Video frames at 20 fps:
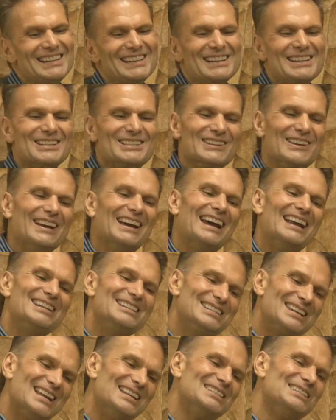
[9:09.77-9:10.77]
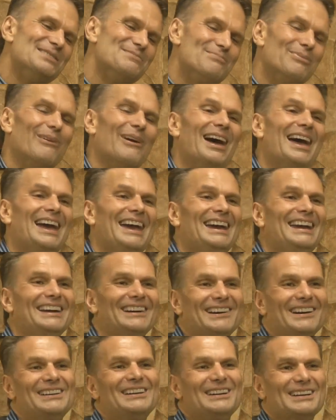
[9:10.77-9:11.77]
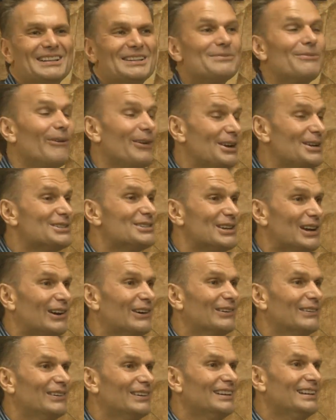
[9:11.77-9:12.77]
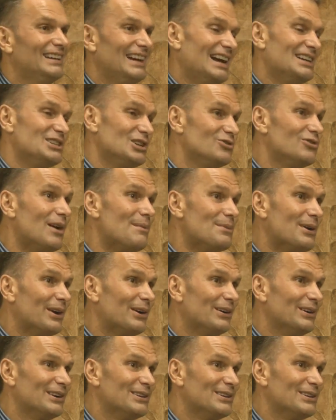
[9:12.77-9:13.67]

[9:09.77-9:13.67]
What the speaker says: So I got a chance to play on the morning show as a drummer.